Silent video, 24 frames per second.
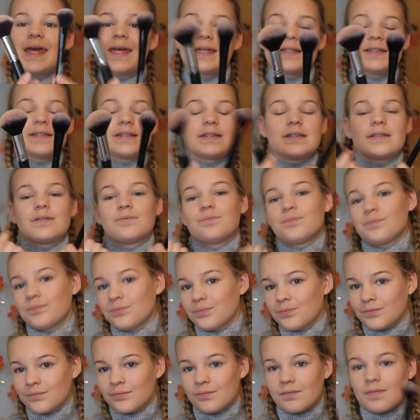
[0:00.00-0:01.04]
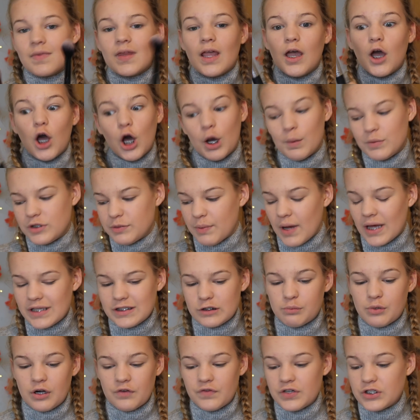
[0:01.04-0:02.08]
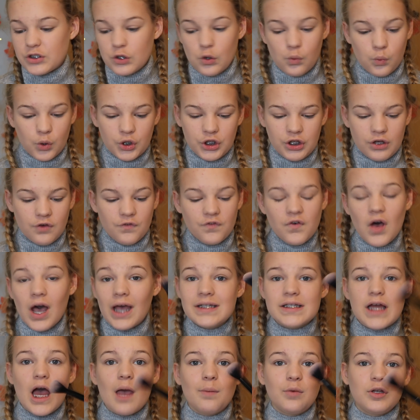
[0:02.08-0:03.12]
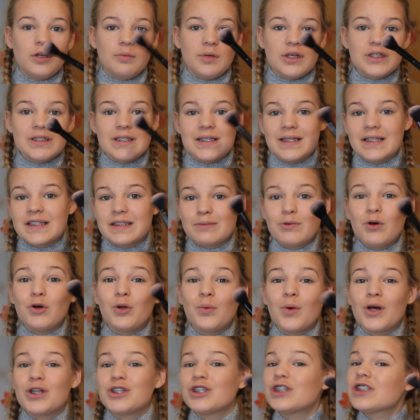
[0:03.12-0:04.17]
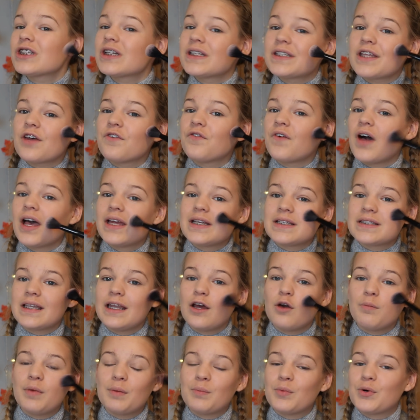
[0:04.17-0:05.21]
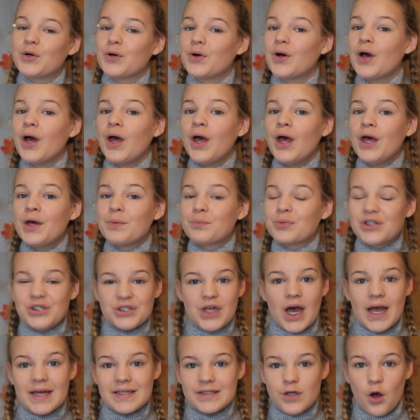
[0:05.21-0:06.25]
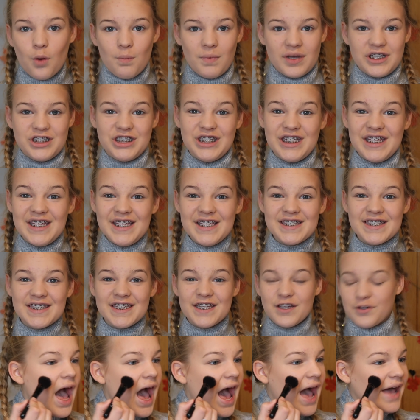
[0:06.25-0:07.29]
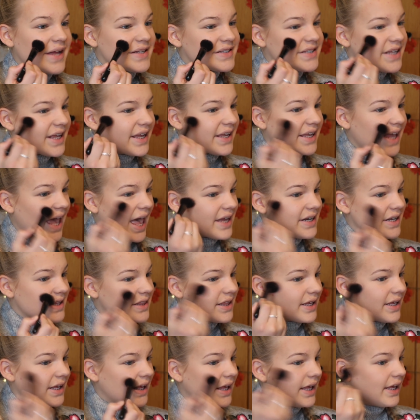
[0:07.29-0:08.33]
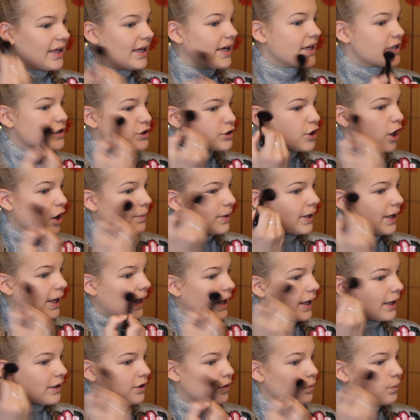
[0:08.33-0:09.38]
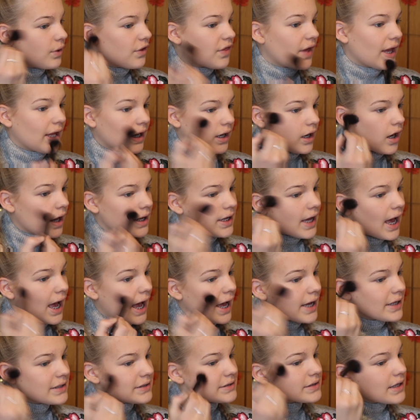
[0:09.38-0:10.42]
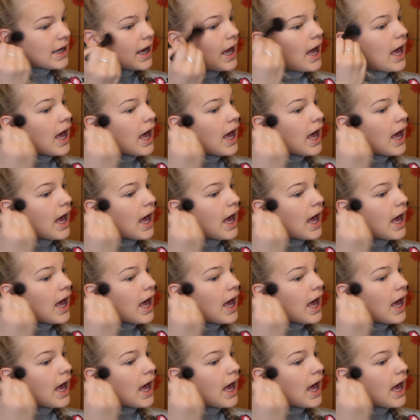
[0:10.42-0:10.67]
It's up to personal preference of what you can find. I'm going to be using the smaller one just because I find it's a little bit more precise on my cheeks. And again, the key is going in with a light hand,